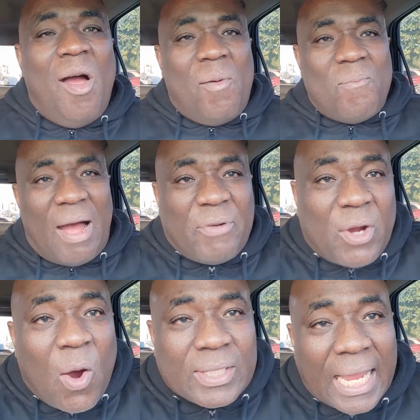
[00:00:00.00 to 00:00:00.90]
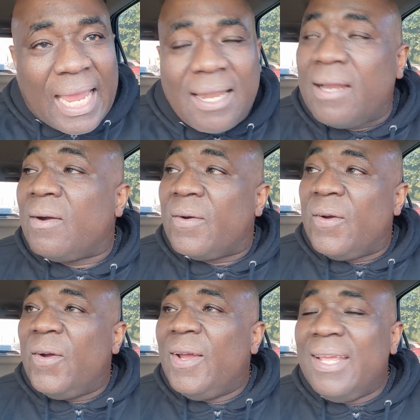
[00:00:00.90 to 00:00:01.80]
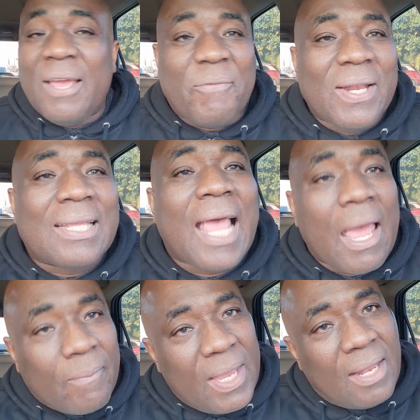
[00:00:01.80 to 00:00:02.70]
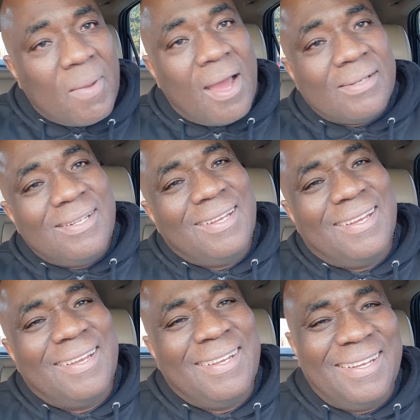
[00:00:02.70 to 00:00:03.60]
Maverick out again, you know. Yeah, for the time being, man.